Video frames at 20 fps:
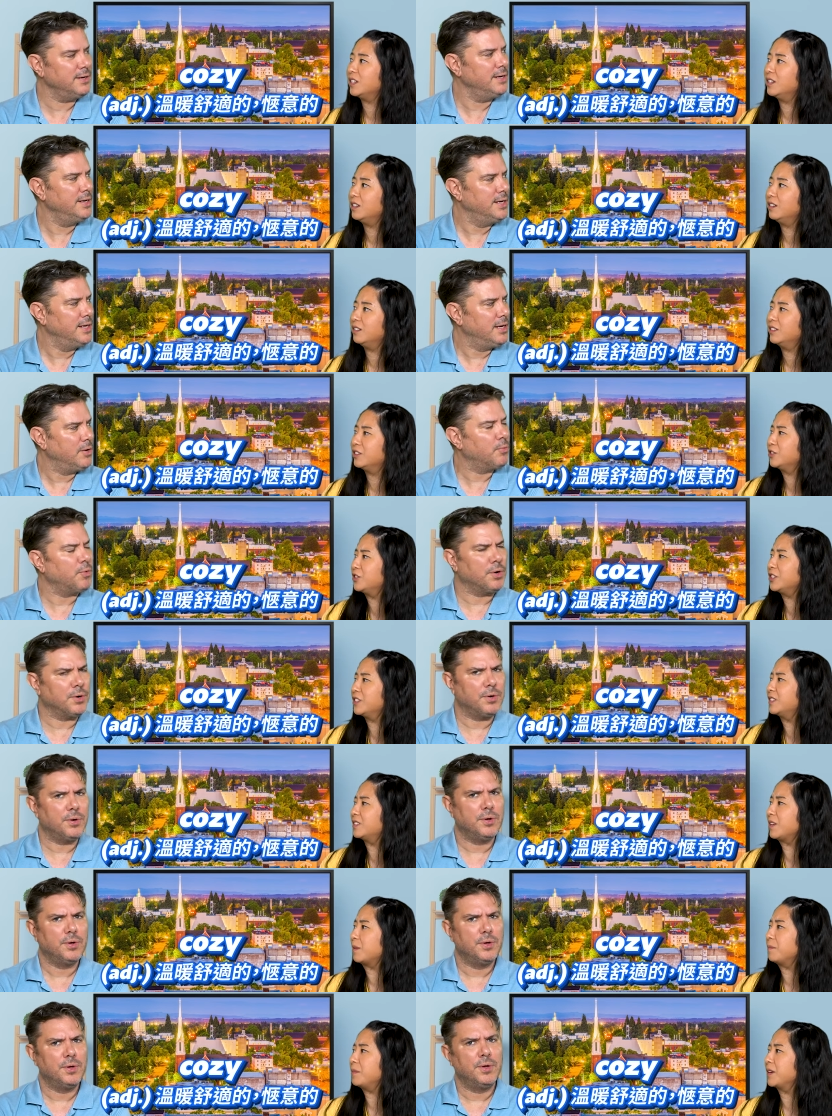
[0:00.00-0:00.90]
Speaker 1: year. There's
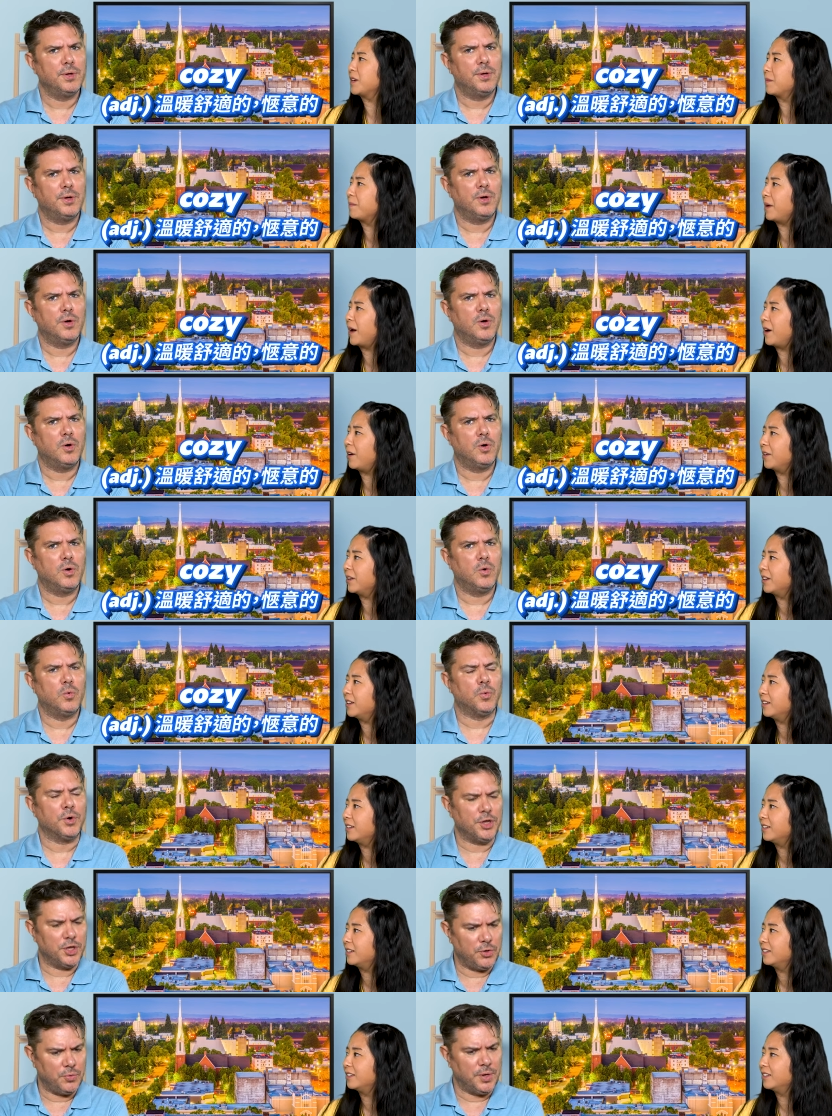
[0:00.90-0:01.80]
just something about it.
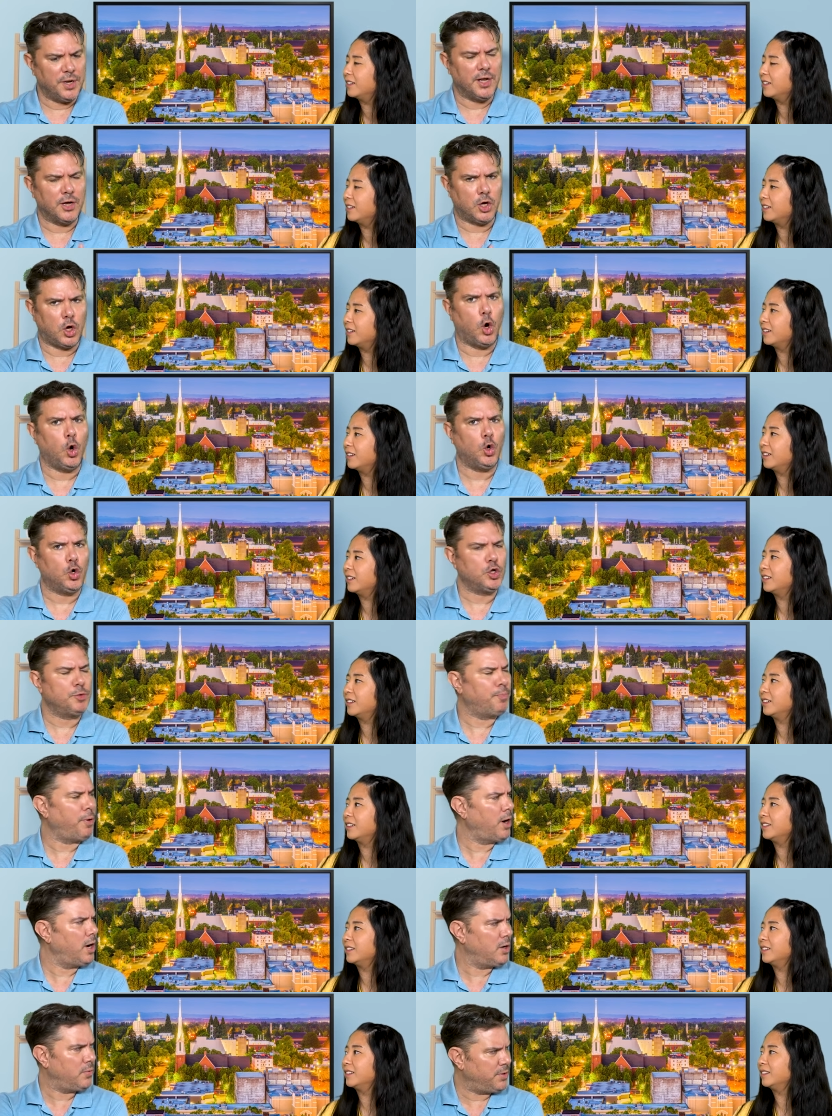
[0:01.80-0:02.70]
Speaker 2: Were you in a cold
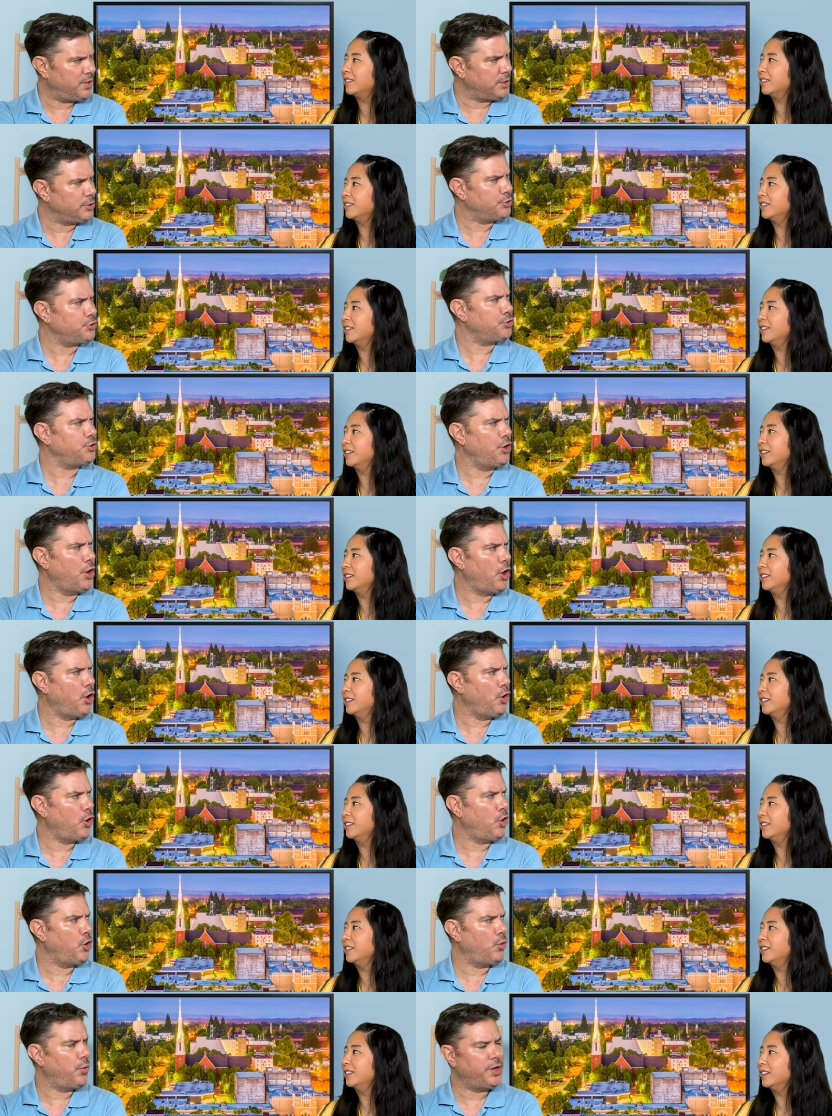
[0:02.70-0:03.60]
part where there's
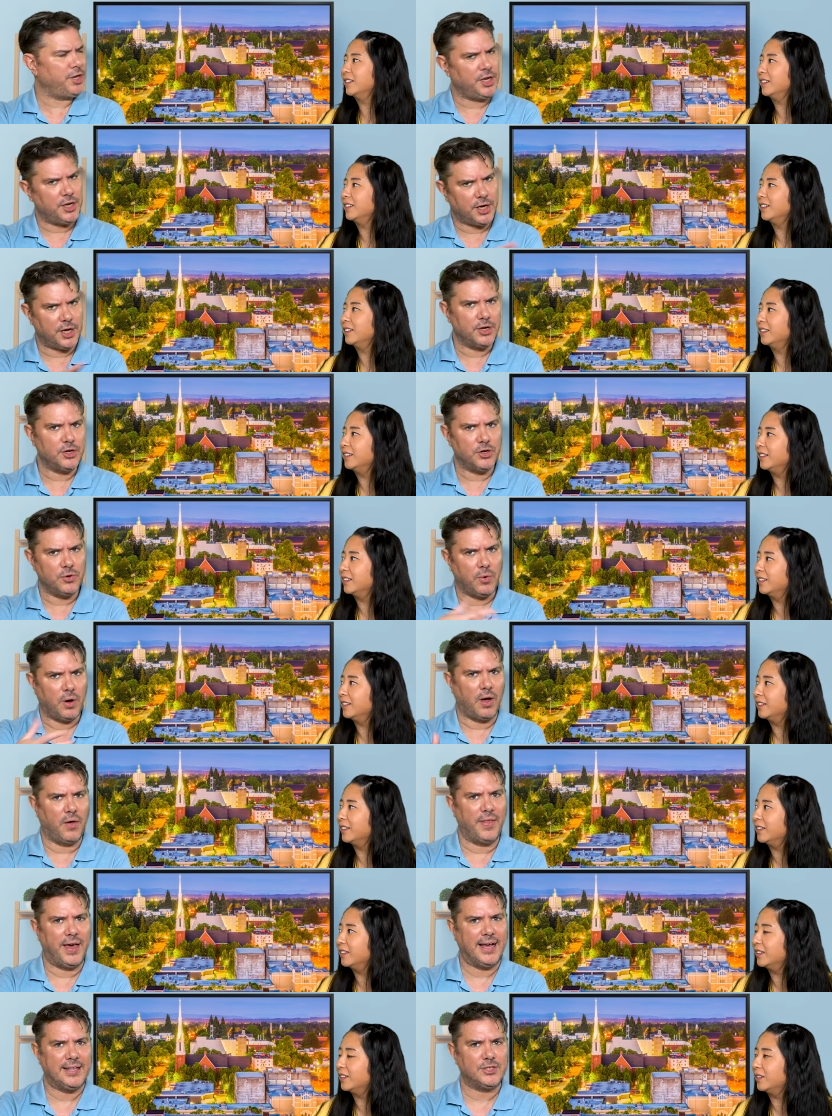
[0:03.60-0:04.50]
snow and you can do
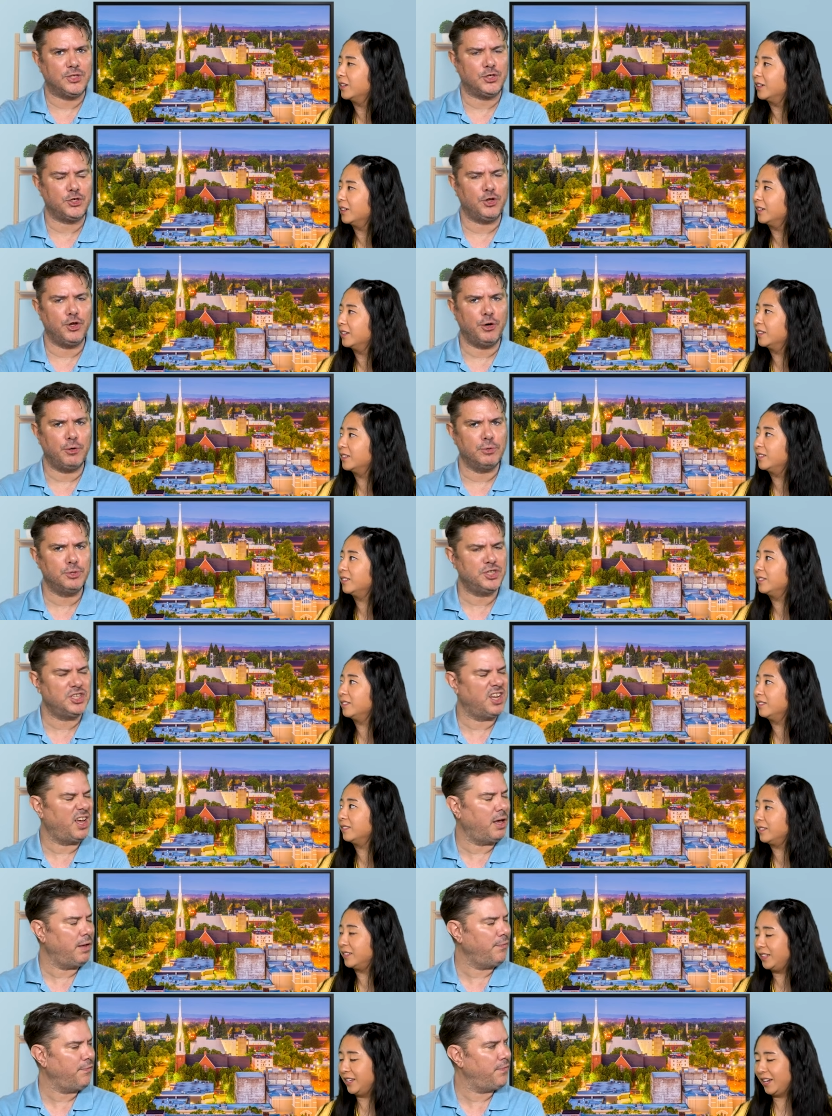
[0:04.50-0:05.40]
all that snow
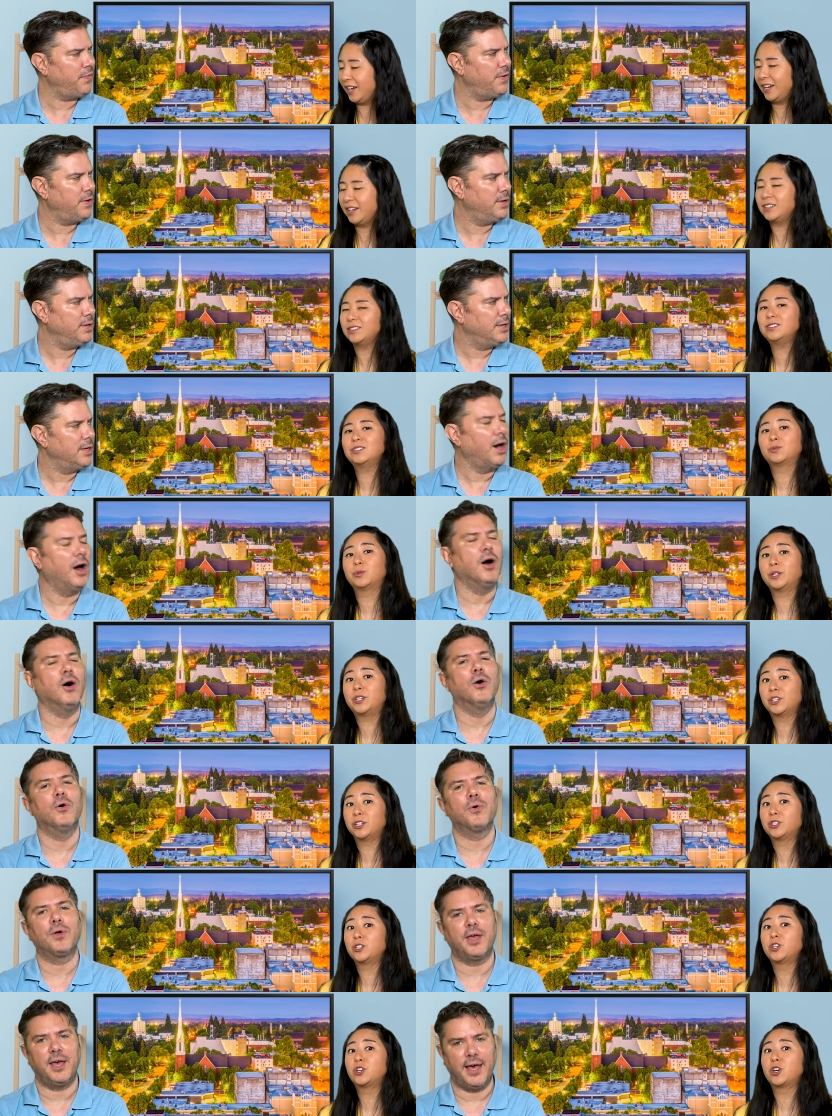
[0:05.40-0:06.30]
stuff?
Speaker 1: Yes, we
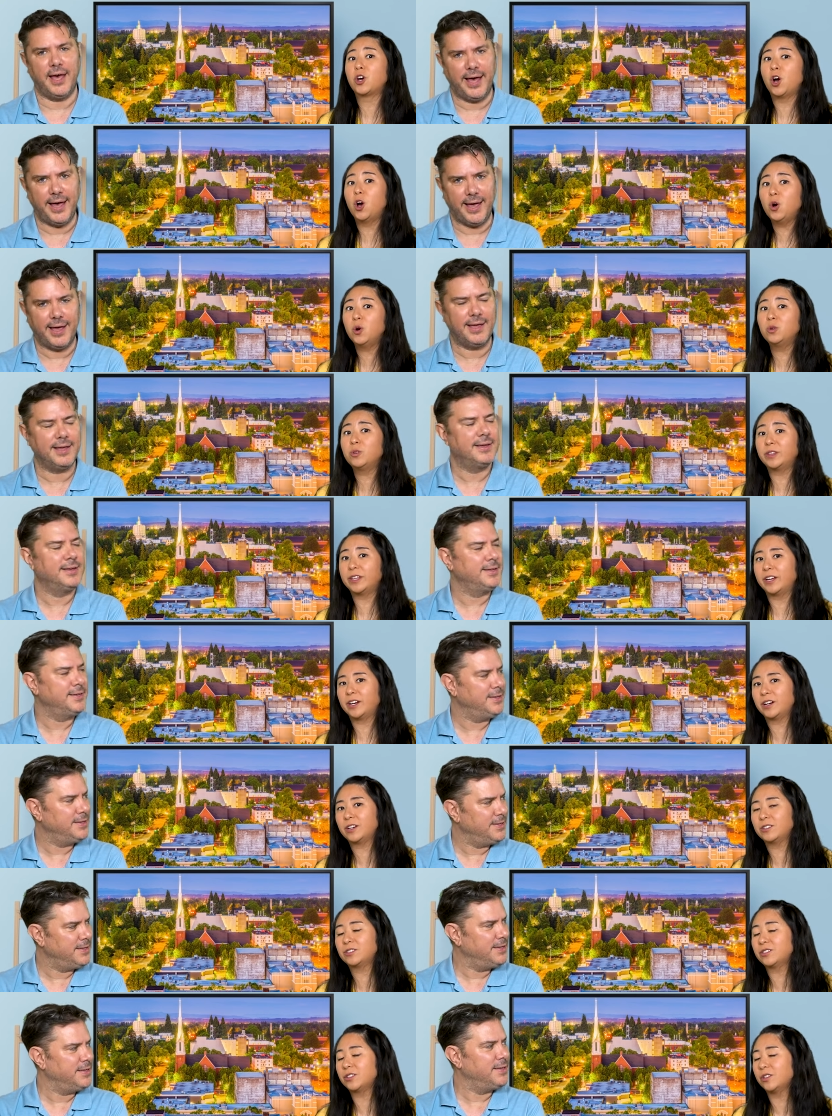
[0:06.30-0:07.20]
could go
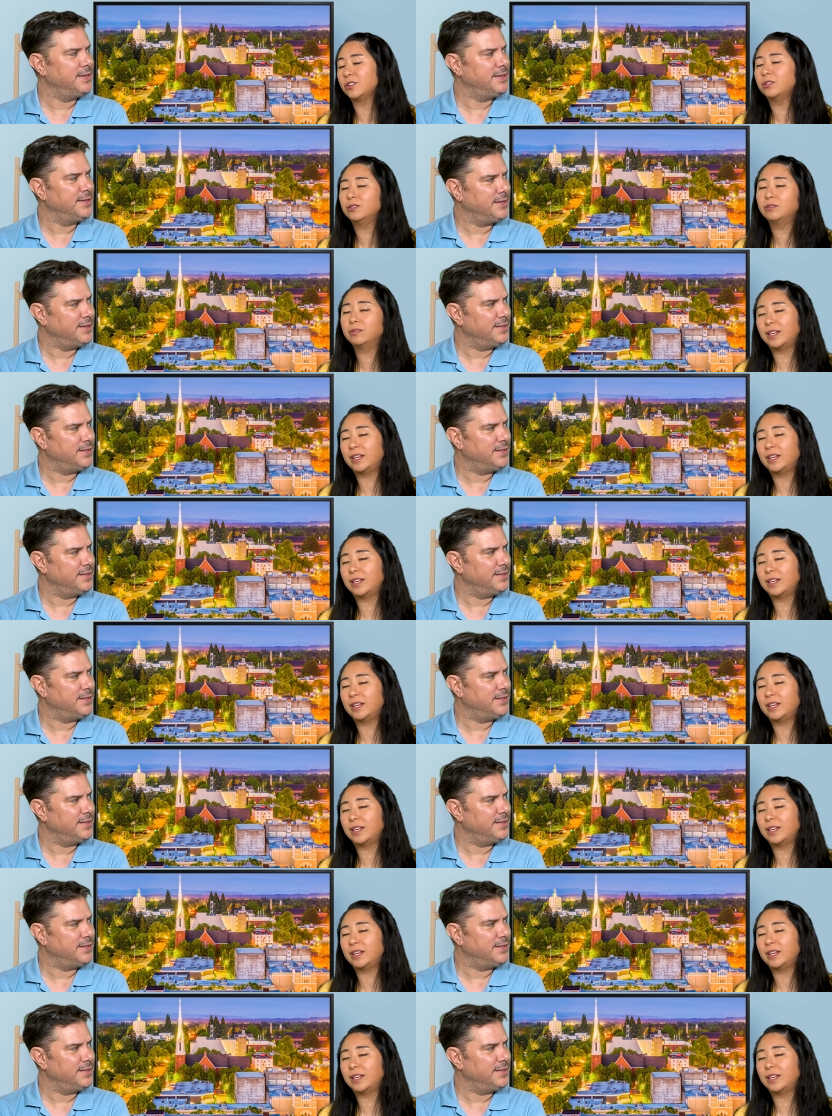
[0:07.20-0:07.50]
there. So